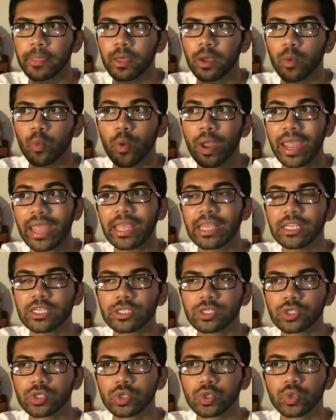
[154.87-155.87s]

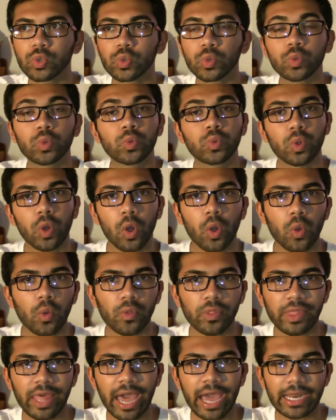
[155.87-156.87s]
ways to
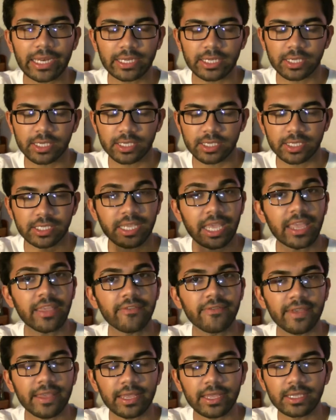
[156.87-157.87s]
grow that
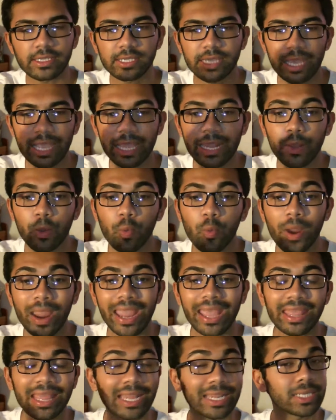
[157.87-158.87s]
savings in a
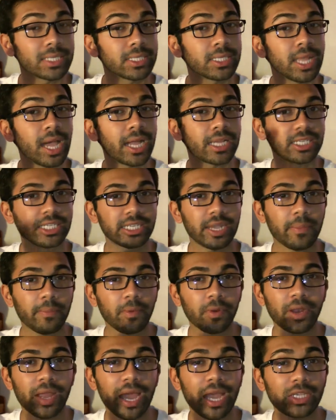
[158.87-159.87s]
way that does not
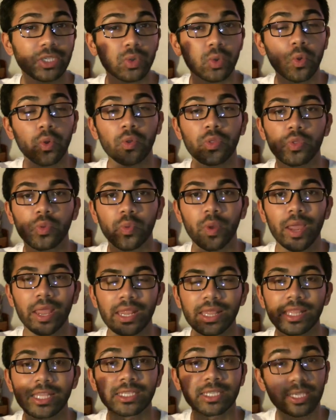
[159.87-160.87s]
jeopardize or
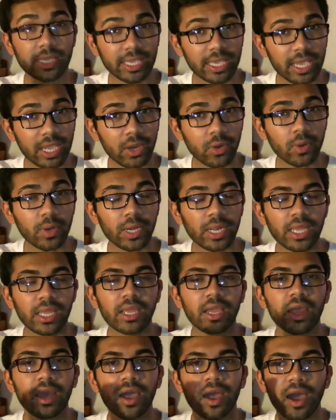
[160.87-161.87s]
threaten the
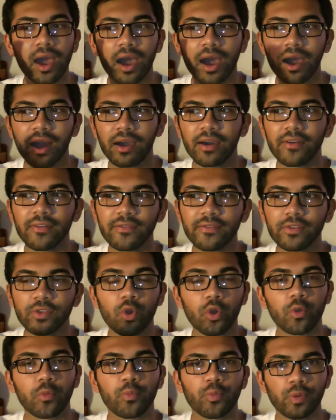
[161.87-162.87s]
security of
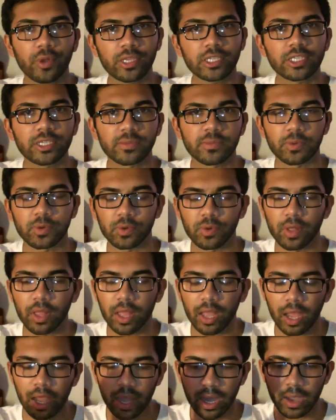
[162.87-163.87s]
your principal.
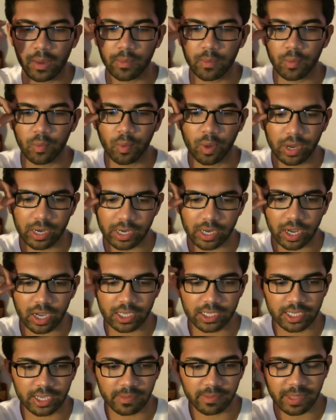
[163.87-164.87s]
One
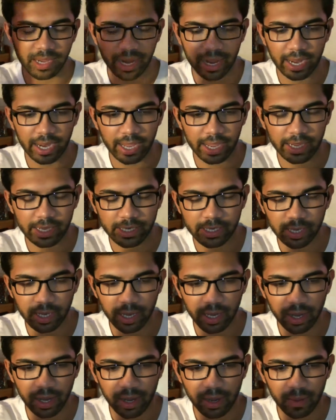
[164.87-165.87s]
concept that I liked,
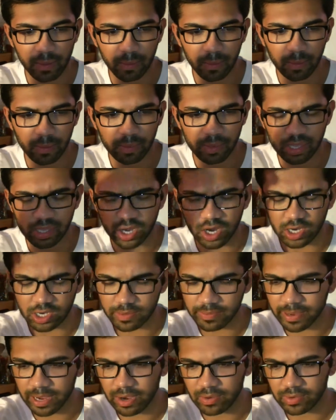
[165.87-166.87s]
they
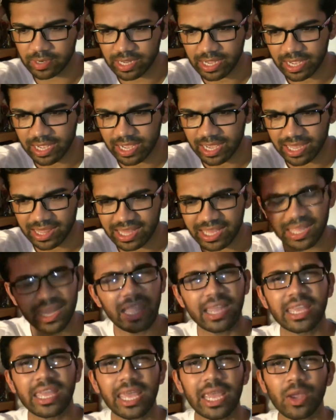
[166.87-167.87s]
talked about
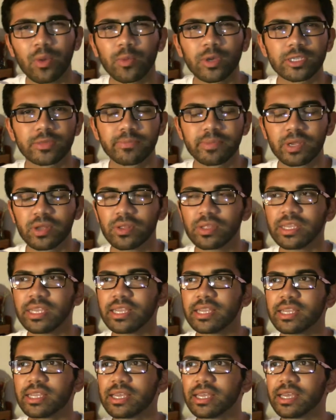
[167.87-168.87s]
a king was
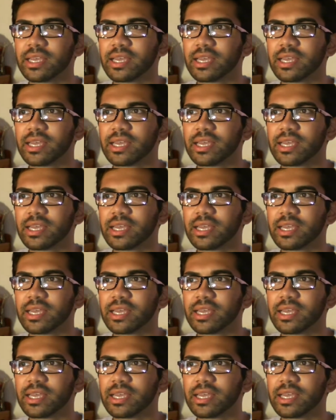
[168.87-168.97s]
building